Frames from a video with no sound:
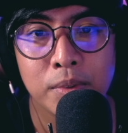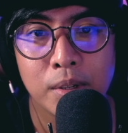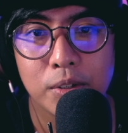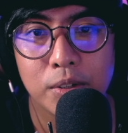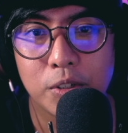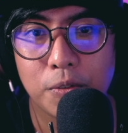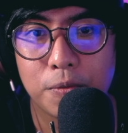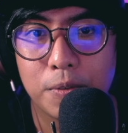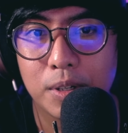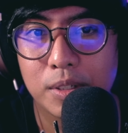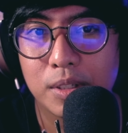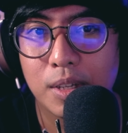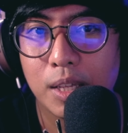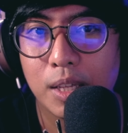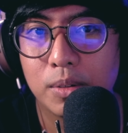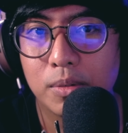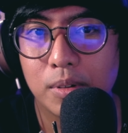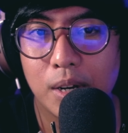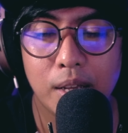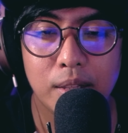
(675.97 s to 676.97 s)
So first, I
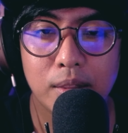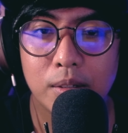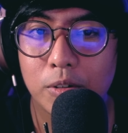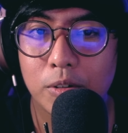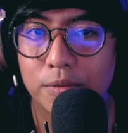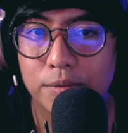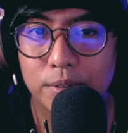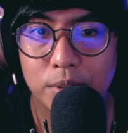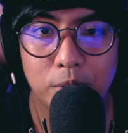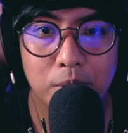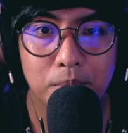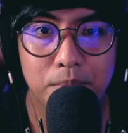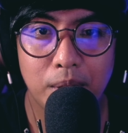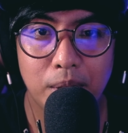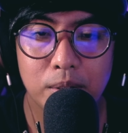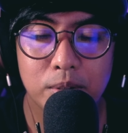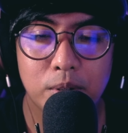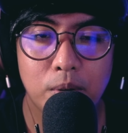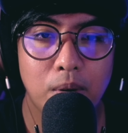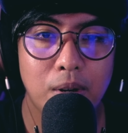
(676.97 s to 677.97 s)
do like the overall
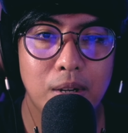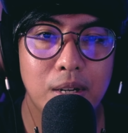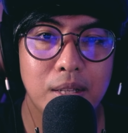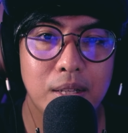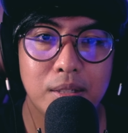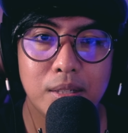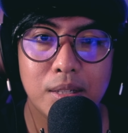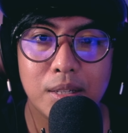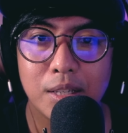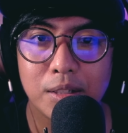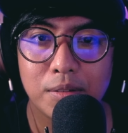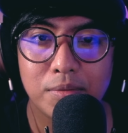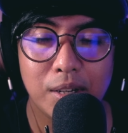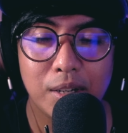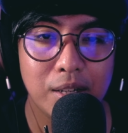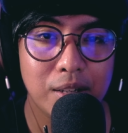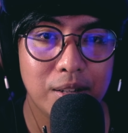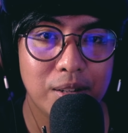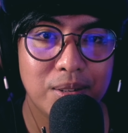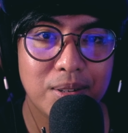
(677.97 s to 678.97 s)
build quality. It
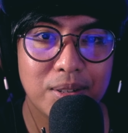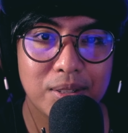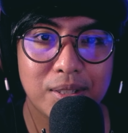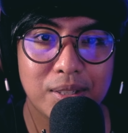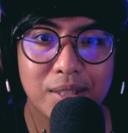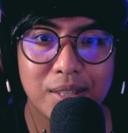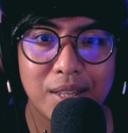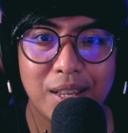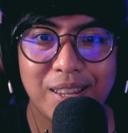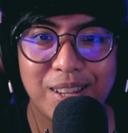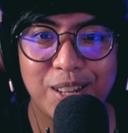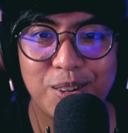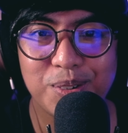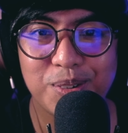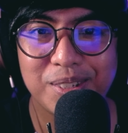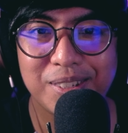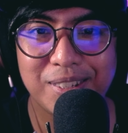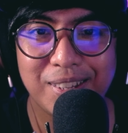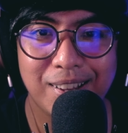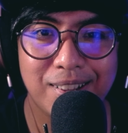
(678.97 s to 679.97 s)
really looks,
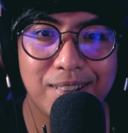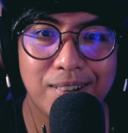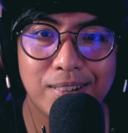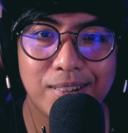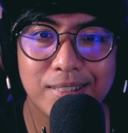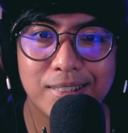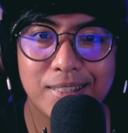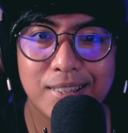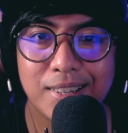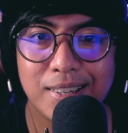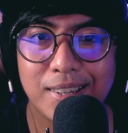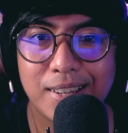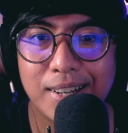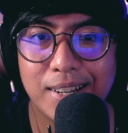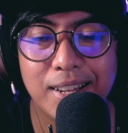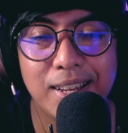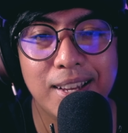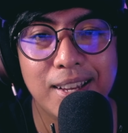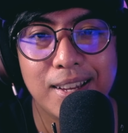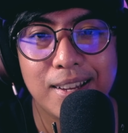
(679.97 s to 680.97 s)
sick on the
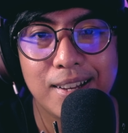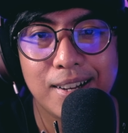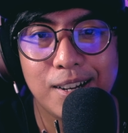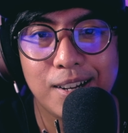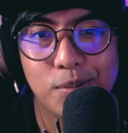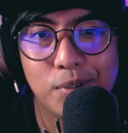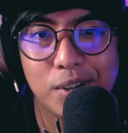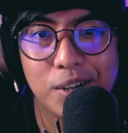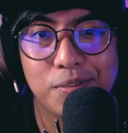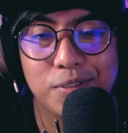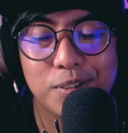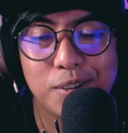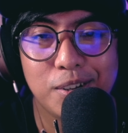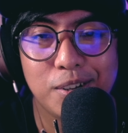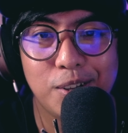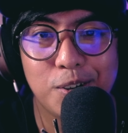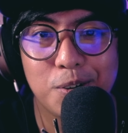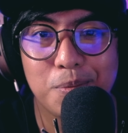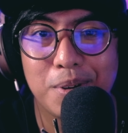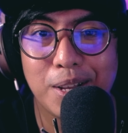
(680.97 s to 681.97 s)
head. One of the,
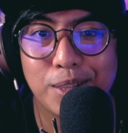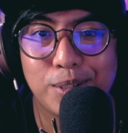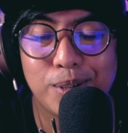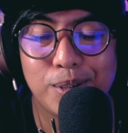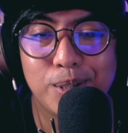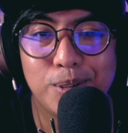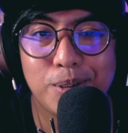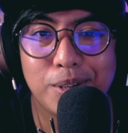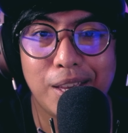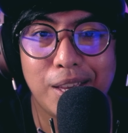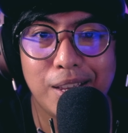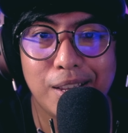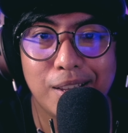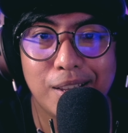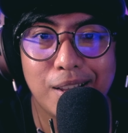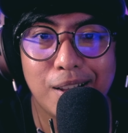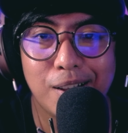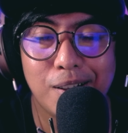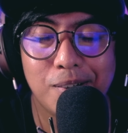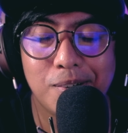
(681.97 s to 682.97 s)
better
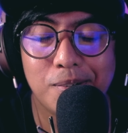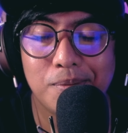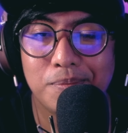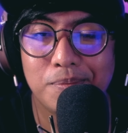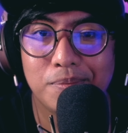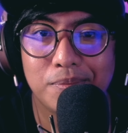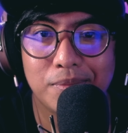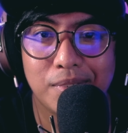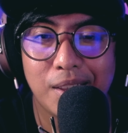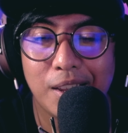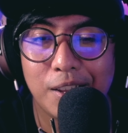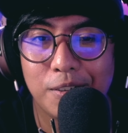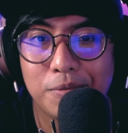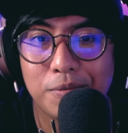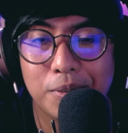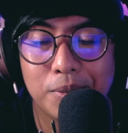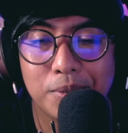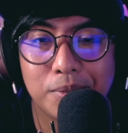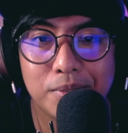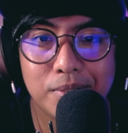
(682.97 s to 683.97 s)
looking
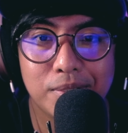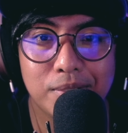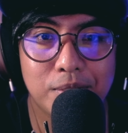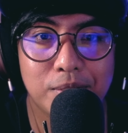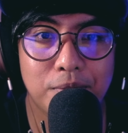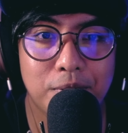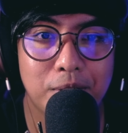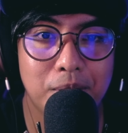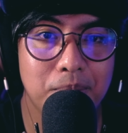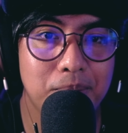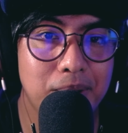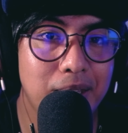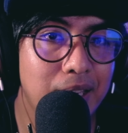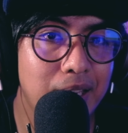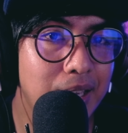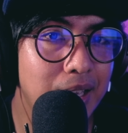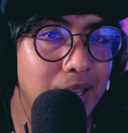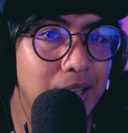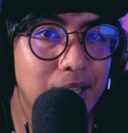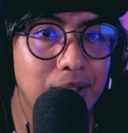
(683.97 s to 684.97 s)
headphones for
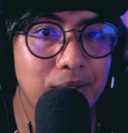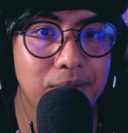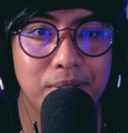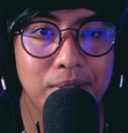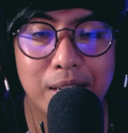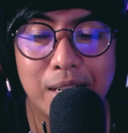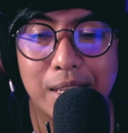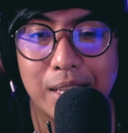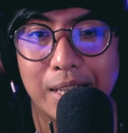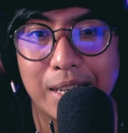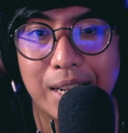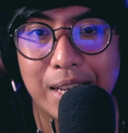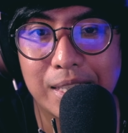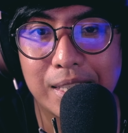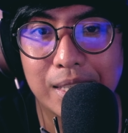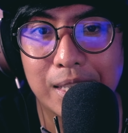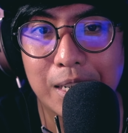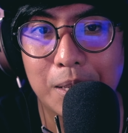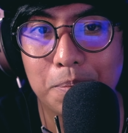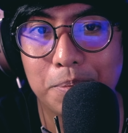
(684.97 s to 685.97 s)
me. Really
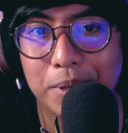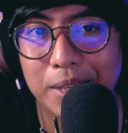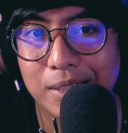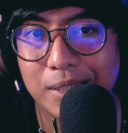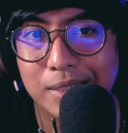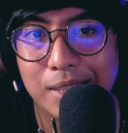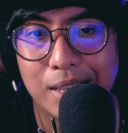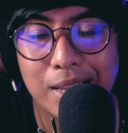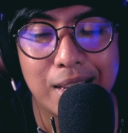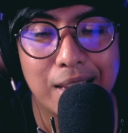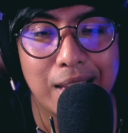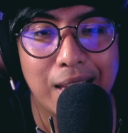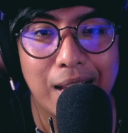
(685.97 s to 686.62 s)
nicely built.